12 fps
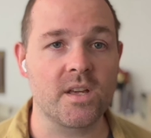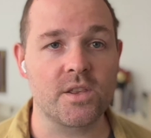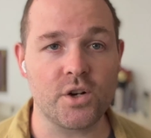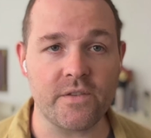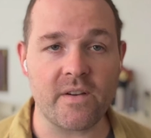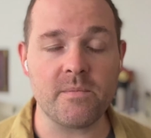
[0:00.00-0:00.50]

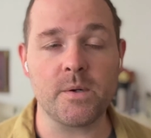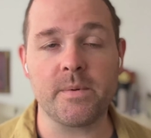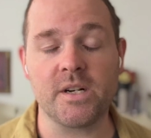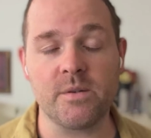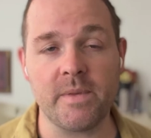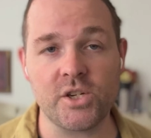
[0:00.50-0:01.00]
35
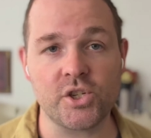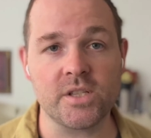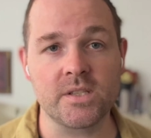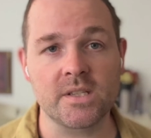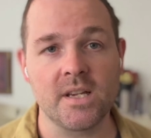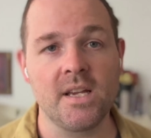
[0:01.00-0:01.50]
millimeter
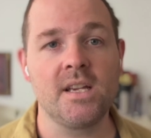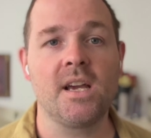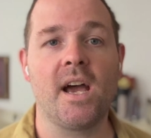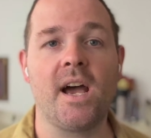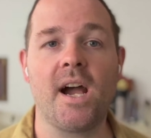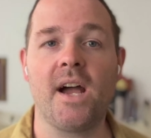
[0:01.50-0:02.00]
dimensions.
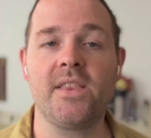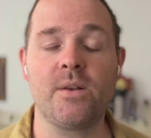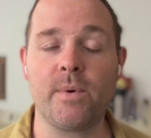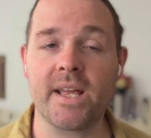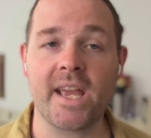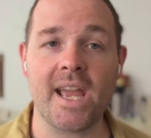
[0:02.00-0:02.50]
And then
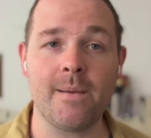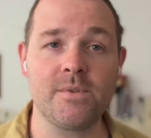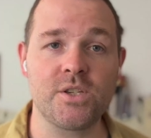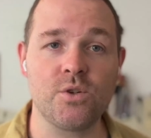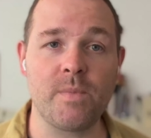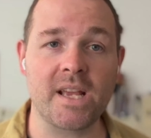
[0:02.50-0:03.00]
when it came
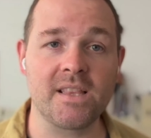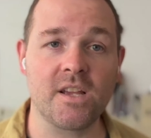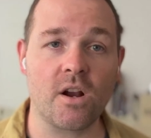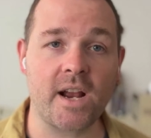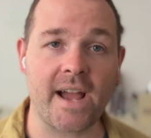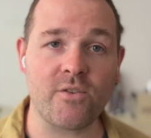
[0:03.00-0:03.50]
to making the
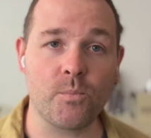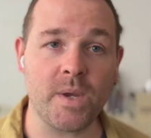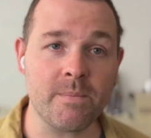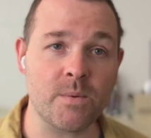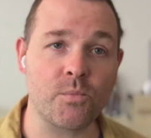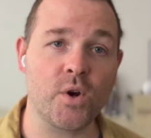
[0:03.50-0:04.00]
archival
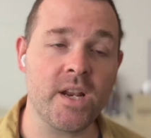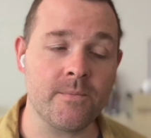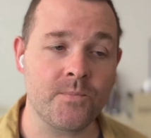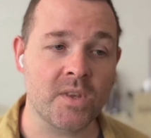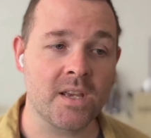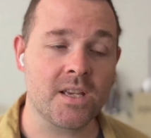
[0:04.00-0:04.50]
pigment print,
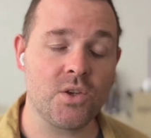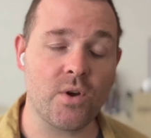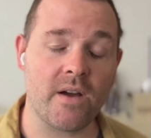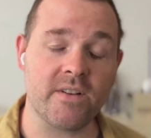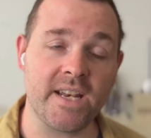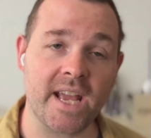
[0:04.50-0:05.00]
you
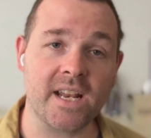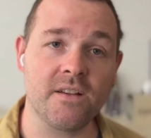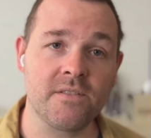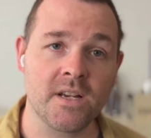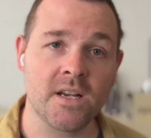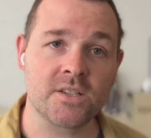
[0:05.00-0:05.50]
have a
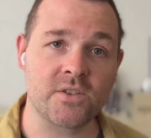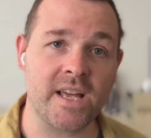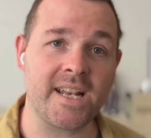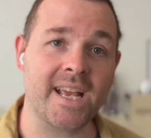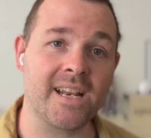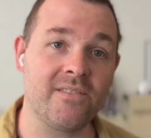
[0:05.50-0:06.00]
negative, so
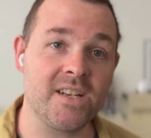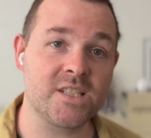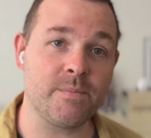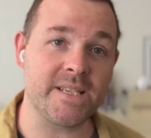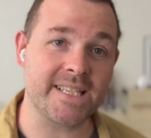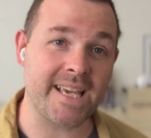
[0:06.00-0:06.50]
that negative needs
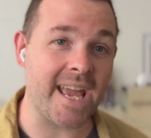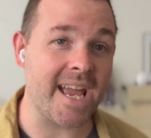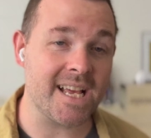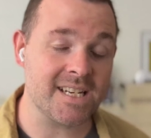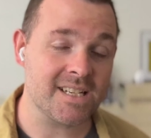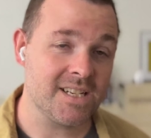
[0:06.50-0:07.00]
to be
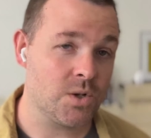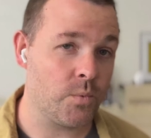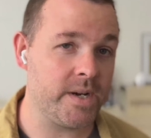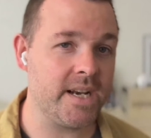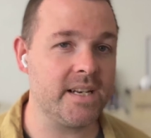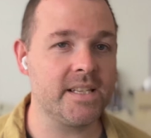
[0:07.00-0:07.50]
scanned.
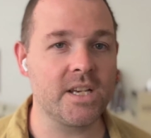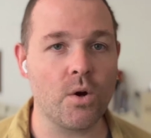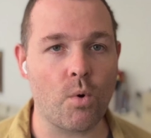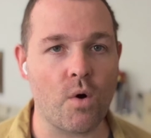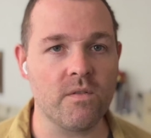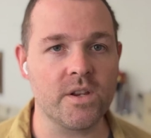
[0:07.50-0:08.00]
We needed to
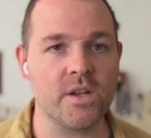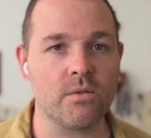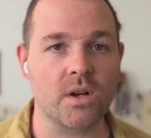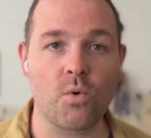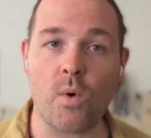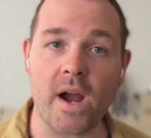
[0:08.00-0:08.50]
go over the
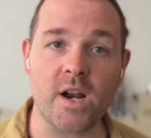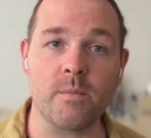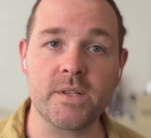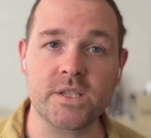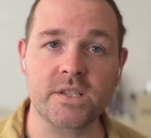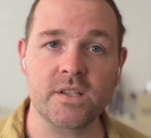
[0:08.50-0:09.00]

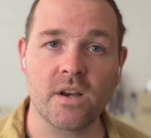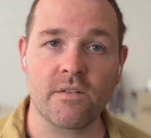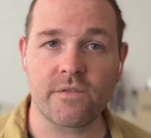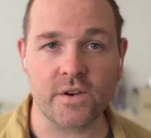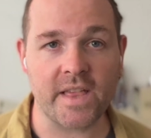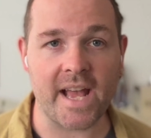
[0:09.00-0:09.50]
requirements
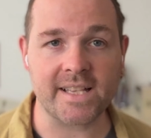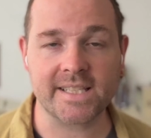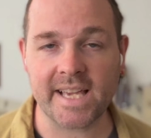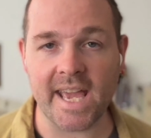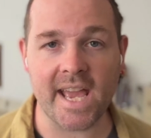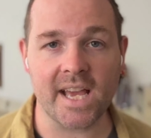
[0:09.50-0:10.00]
for that
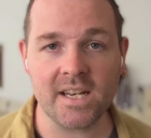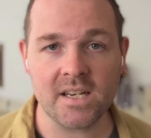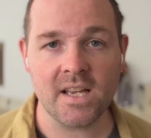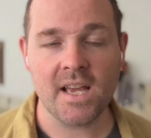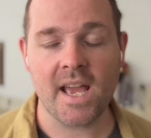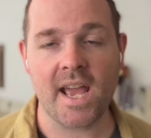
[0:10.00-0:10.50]
scan,
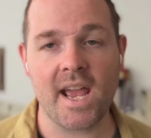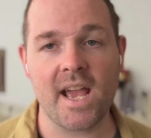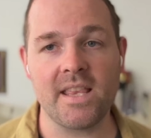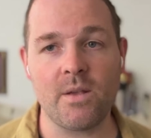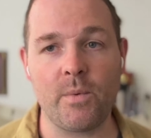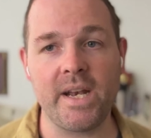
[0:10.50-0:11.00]

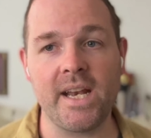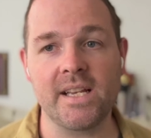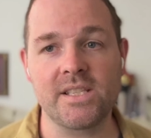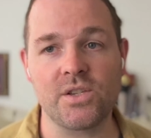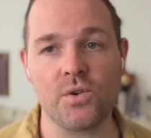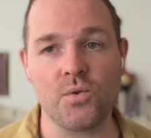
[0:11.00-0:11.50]
and then we
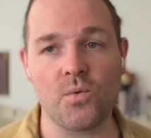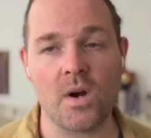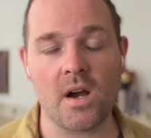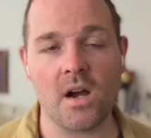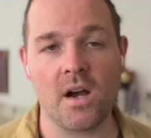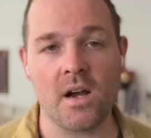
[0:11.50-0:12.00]
needed
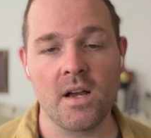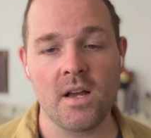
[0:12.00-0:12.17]
to